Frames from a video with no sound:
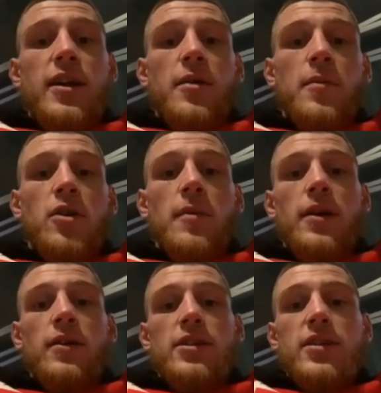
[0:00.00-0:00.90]
I'm coming
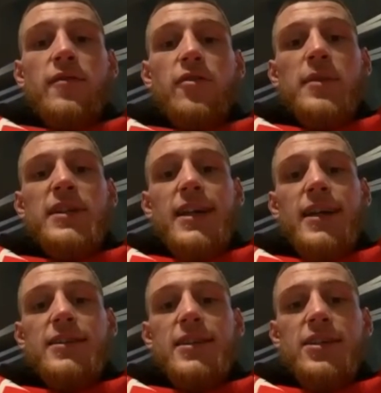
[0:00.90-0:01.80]
out of the gym for my
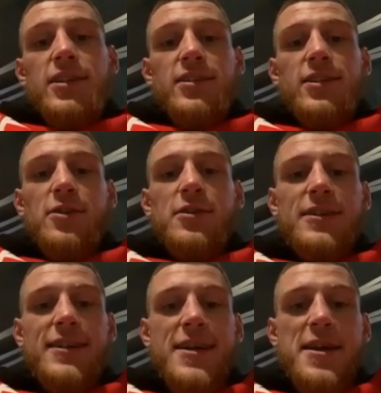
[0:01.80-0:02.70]
second session. So
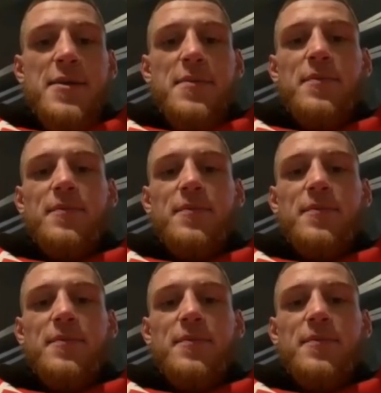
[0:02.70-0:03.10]
um,